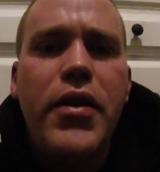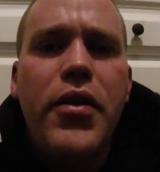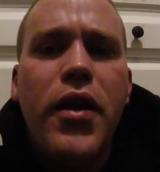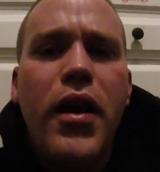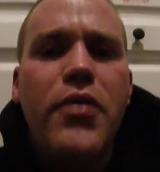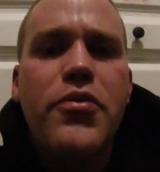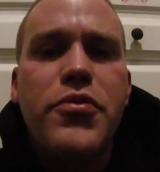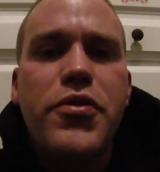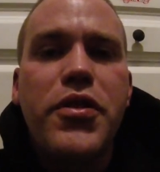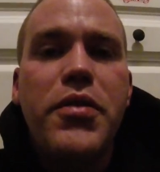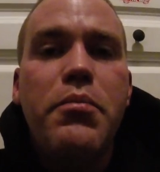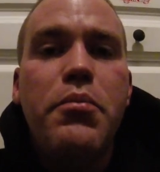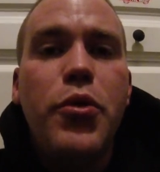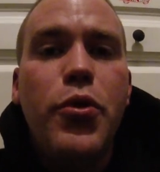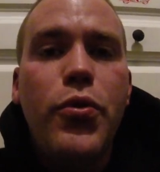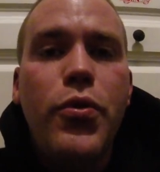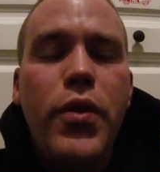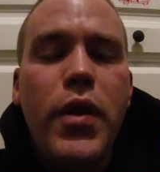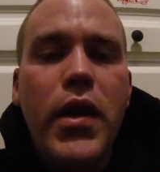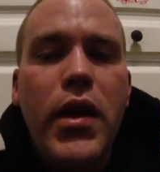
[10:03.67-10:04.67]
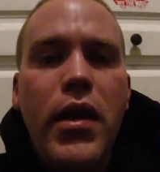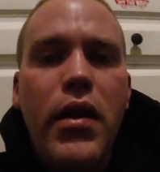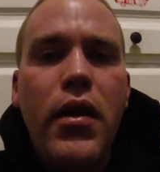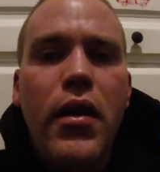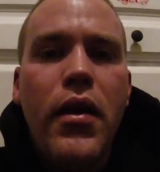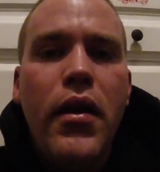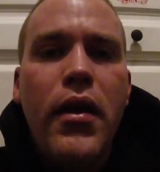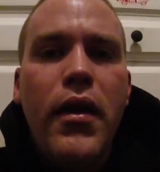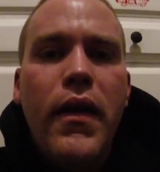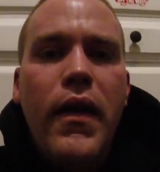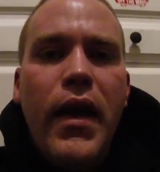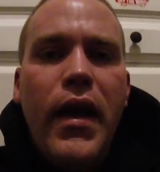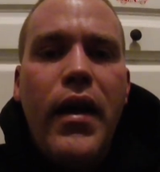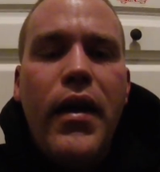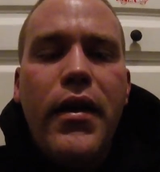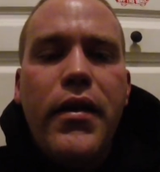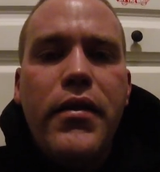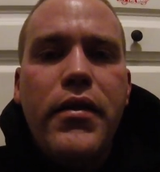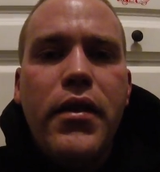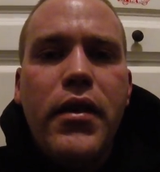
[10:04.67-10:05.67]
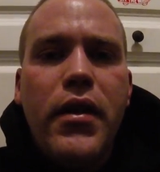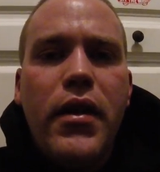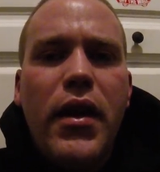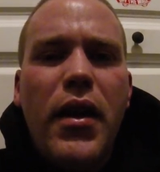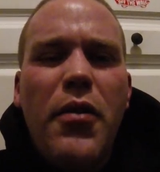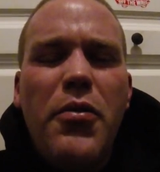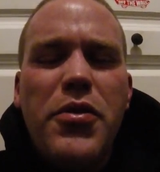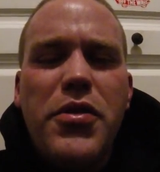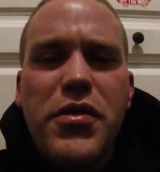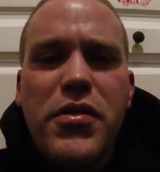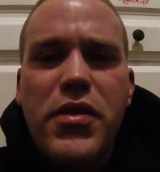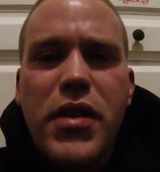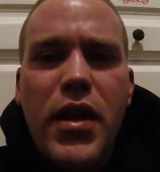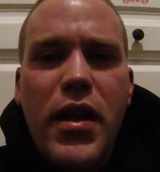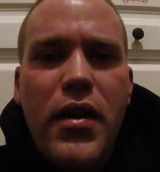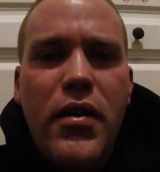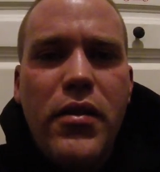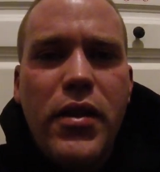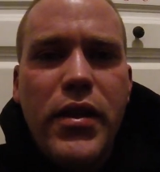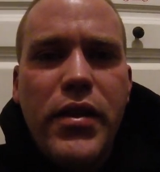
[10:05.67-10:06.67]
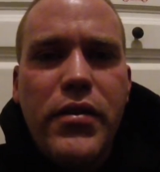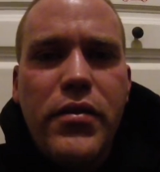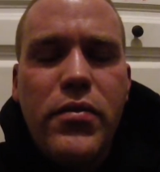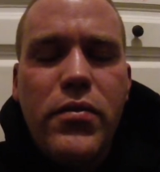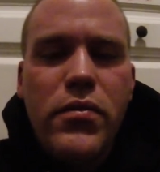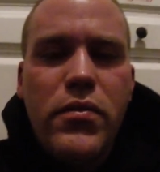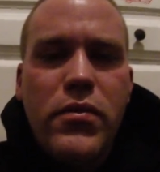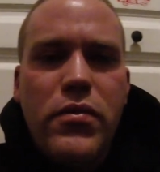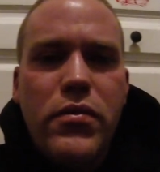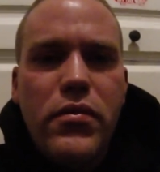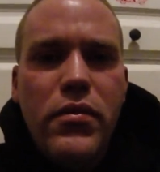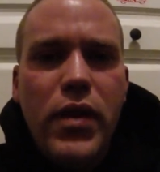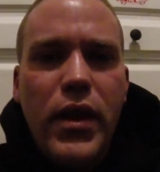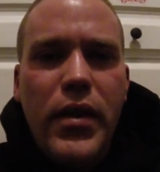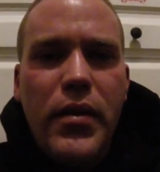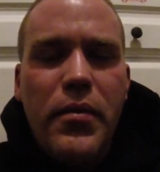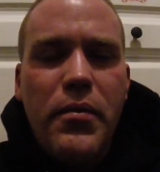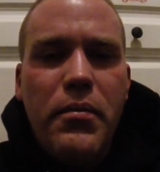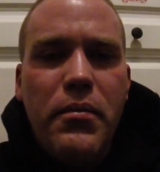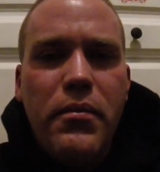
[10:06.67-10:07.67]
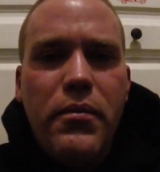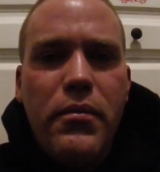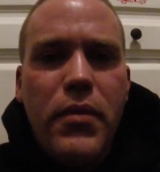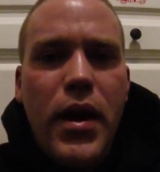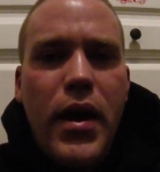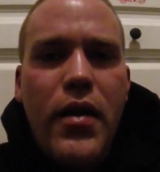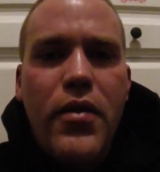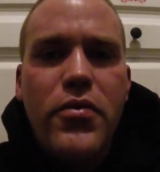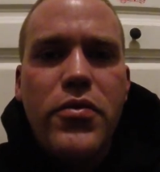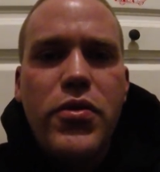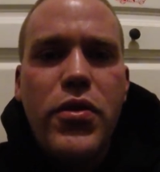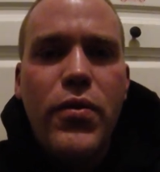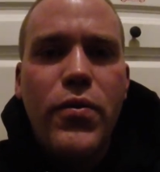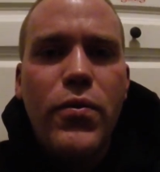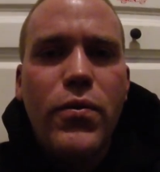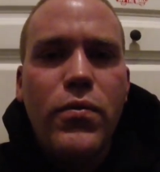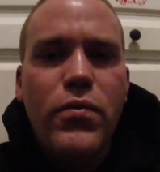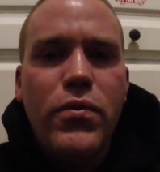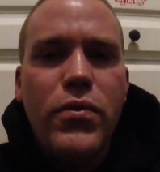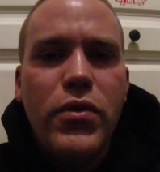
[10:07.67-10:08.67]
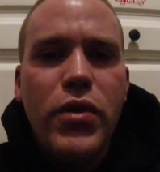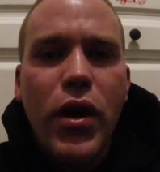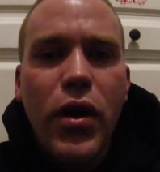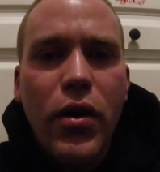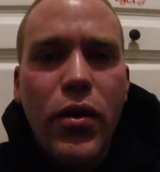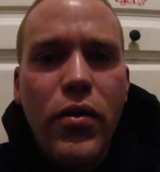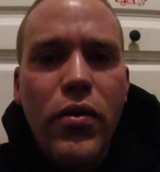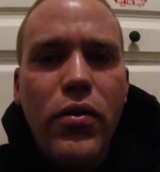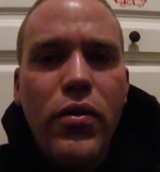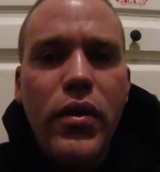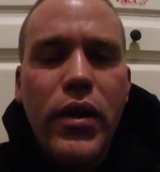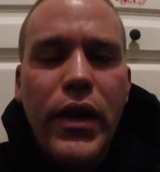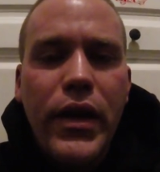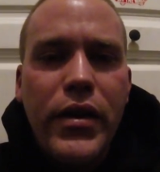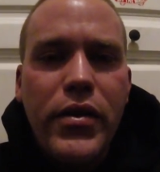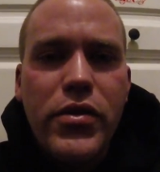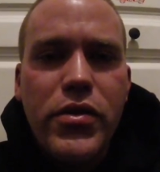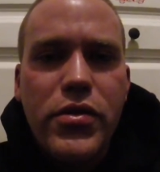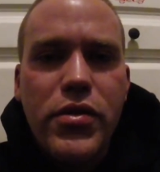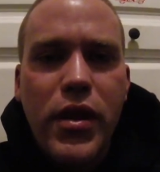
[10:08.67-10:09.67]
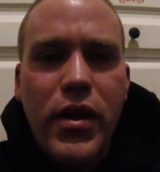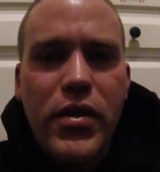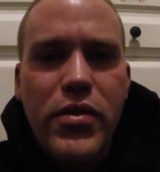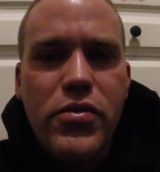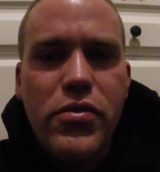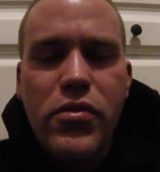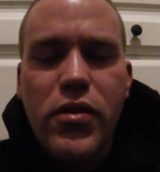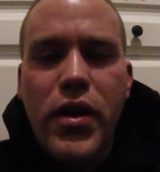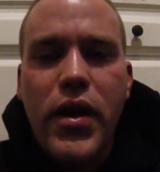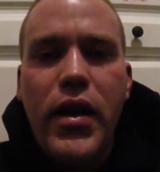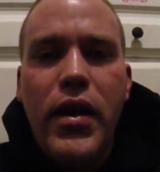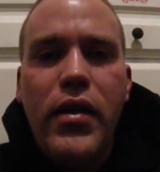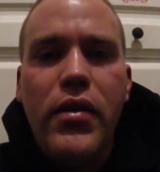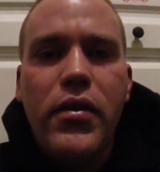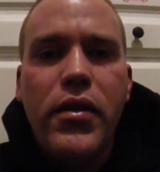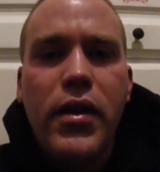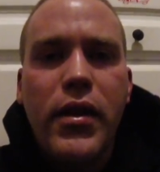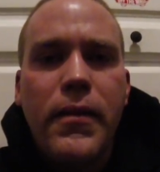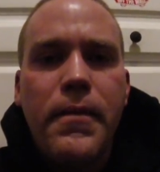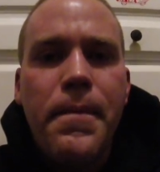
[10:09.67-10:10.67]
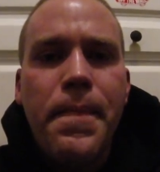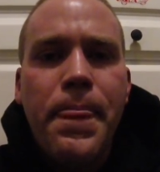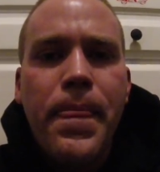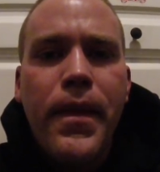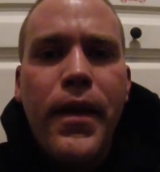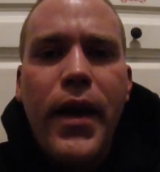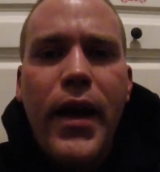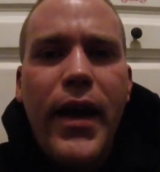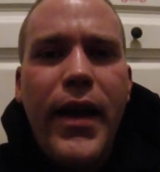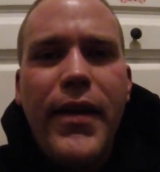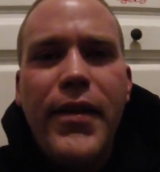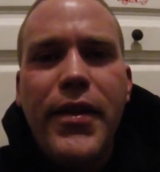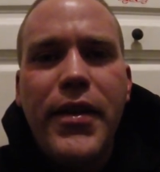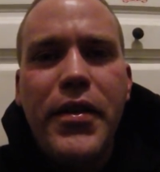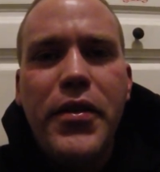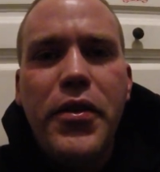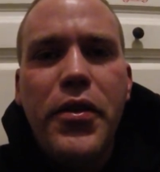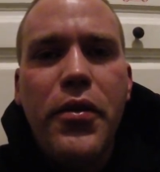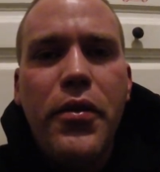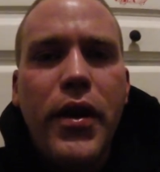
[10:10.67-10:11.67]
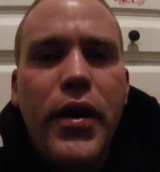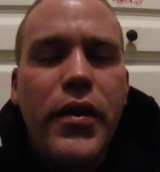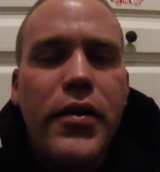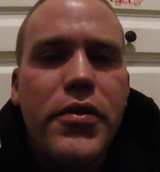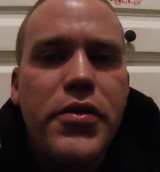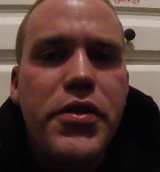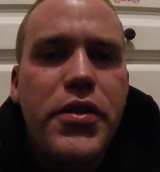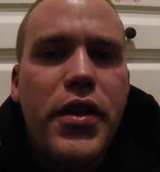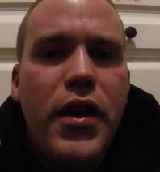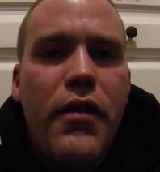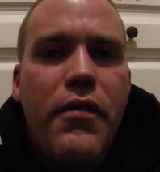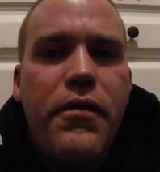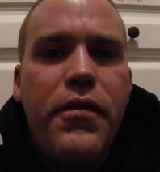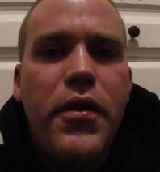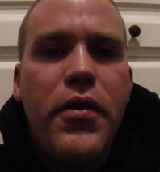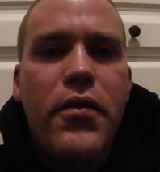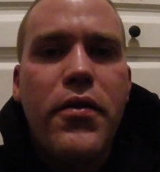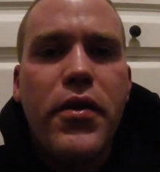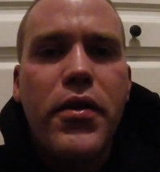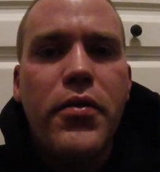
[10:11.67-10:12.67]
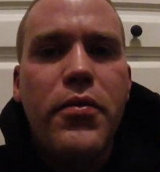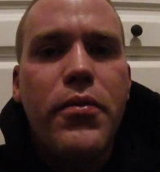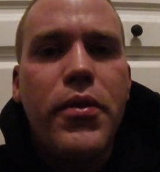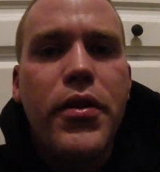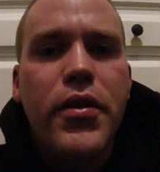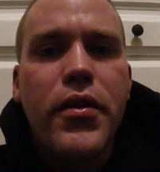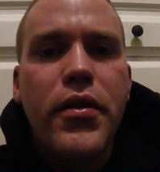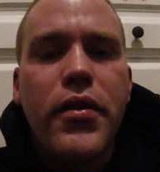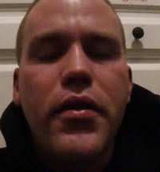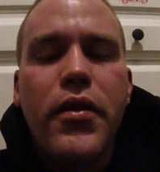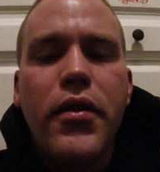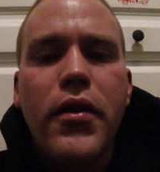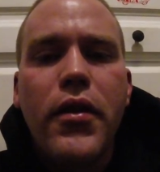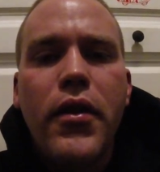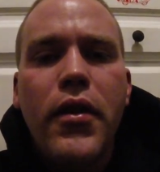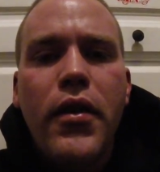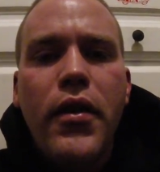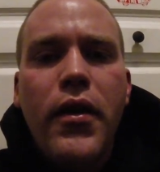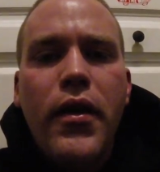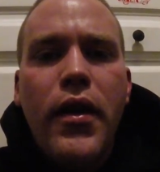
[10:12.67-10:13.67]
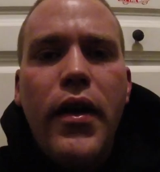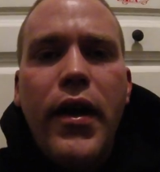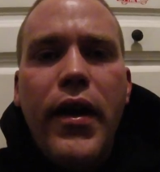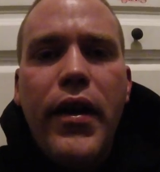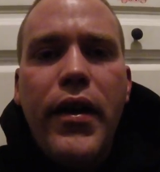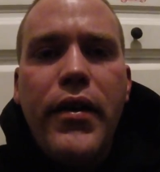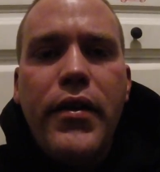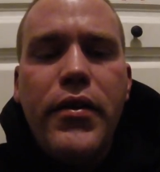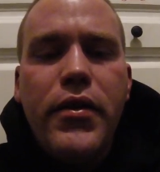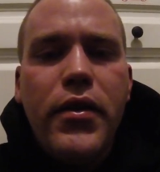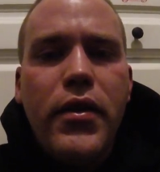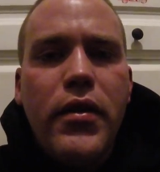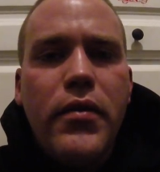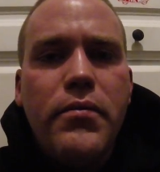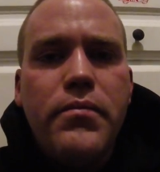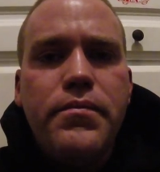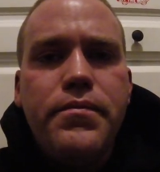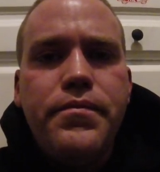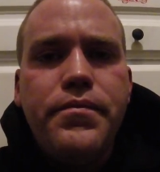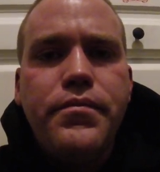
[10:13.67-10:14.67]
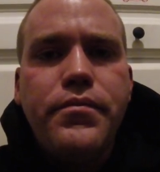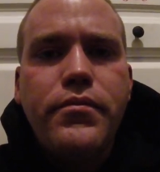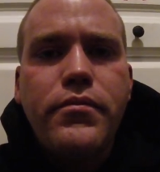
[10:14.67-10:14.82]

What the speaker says: You know, I was really moody, and I was just kind of like monotone, dull, like just like drained. Like I had like no energy. I felt really weird, and